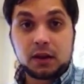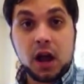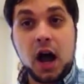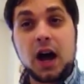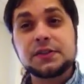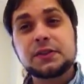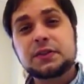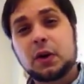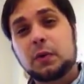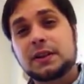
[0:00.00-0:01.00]
I also
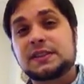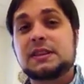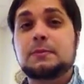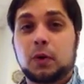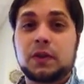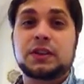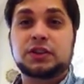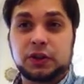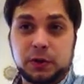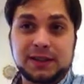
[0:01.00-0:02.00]
don't want to see more than
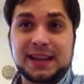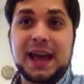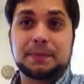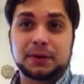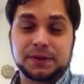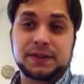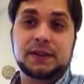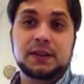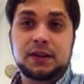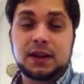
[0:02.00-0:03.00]
2
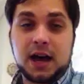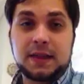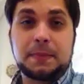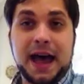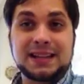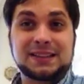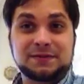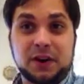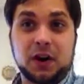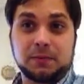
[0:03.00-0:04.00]
examples of the passive
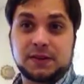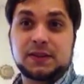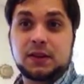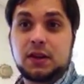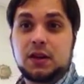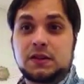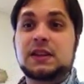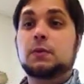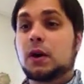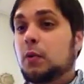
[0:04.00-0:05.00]
verbs.
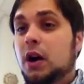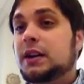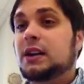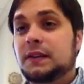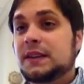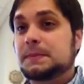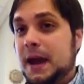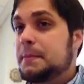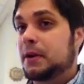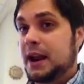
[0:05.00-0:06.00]
See, we're working on this
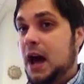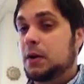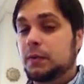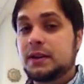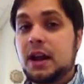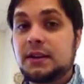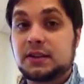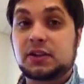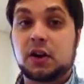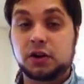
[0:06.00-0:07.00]
paper now, and we need
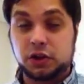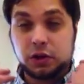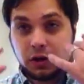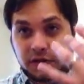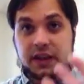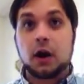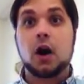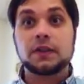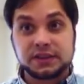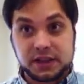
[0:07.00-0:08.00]
to start using
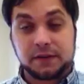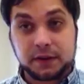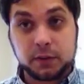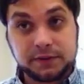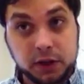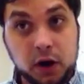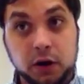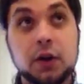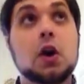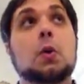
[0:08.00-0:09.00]
all the stuff that we've
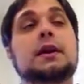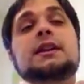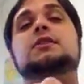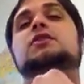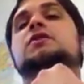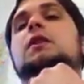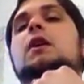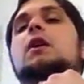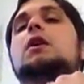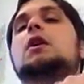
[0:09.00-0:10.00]
learned. We need to
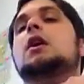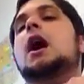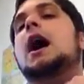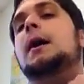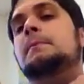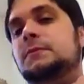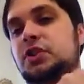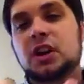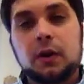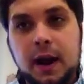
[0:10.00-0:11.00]
start
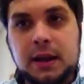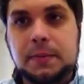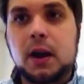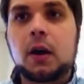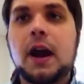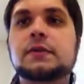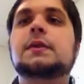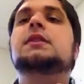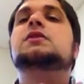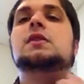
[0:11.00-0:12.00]
generating paragraphs.
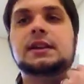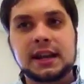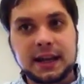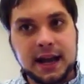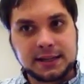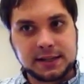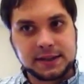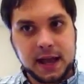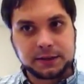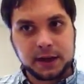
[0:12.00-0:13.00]
We need to start getting ideas
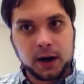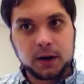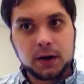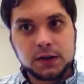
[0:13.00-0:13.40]
out there.